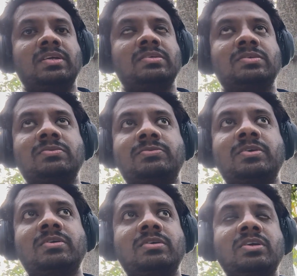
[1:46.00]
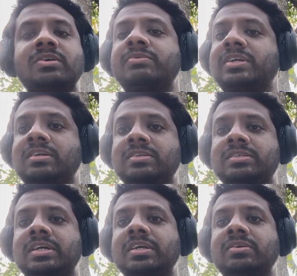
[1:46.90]
So for document
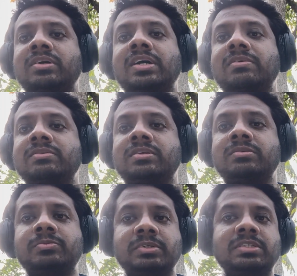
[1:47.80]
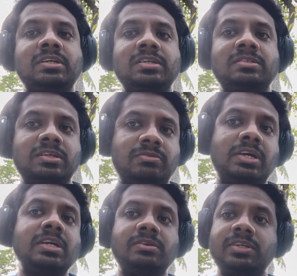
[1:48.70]
understanding, you have some specialized set of
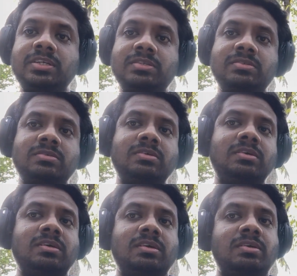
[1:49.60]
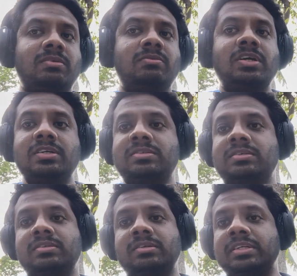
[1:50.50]
activities. One is
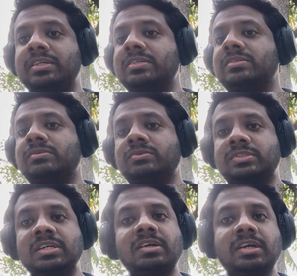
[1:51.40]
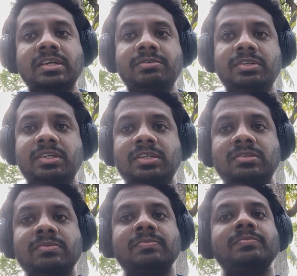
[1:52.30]
the intelligent OCR
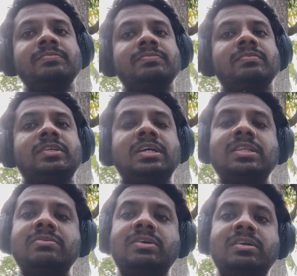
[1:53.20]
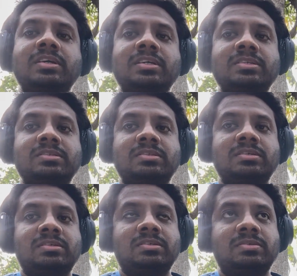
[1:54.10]
activities. The other one is
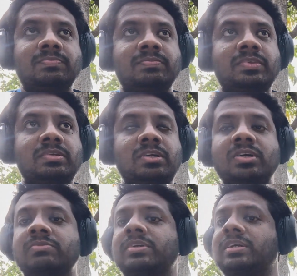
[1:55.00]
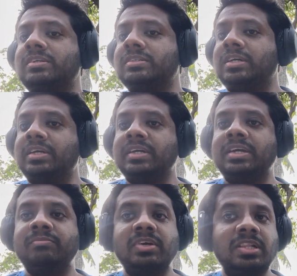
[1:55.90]
the document understanding
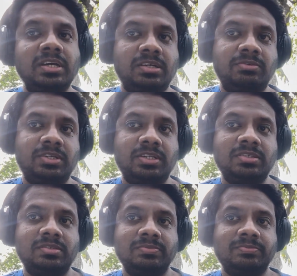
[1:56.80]
ML activities.